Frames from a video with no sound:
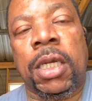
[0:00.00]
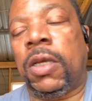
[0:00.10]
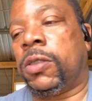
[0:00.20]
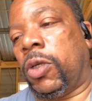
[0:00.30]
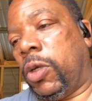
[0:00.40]

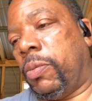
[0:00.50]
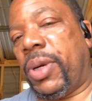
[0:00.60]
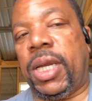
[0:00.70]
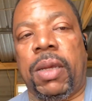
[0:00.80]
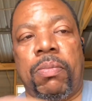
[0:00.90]
So you
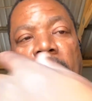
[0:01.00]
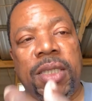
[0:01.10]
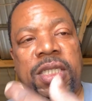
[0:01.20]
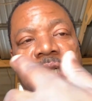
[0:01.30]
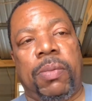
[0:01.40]
breeding
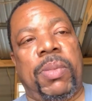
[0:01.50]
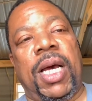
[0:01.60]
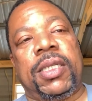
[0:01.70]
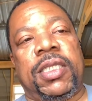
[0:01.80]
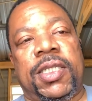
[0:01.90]
mutts to
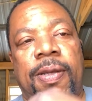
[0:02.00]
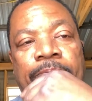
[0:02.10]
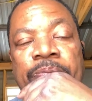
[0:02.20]
mutts.